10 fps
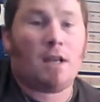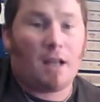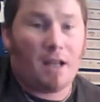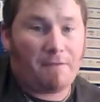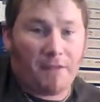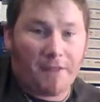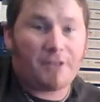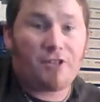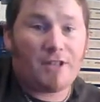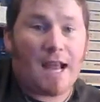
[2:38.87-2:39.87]
If at this
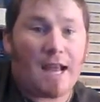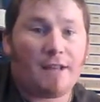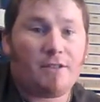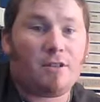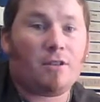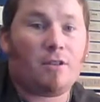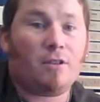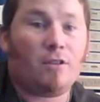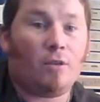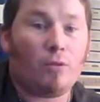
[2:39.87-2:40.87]
stage
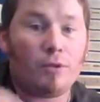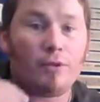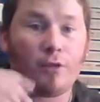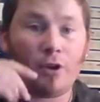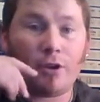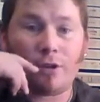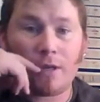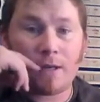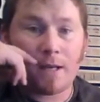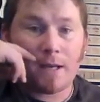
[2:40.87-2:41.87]
all you've learned
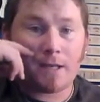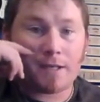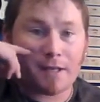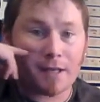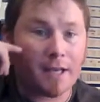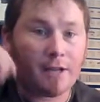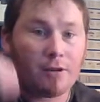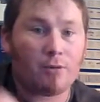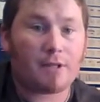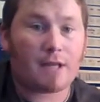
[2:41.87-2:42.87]
is the key
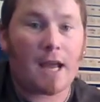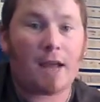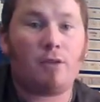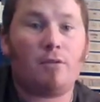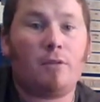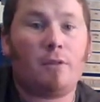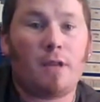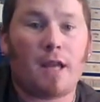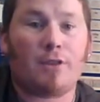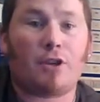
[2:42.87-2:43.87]
chord scale
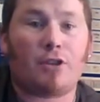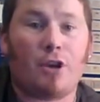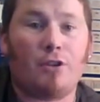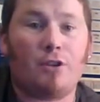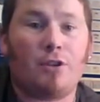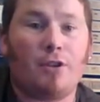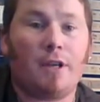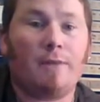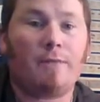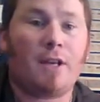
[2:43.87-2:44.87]
as I showed it to you
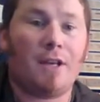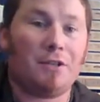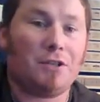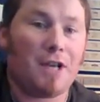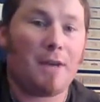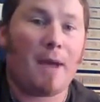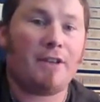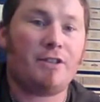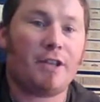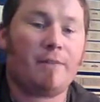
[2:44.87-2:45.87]
in G major,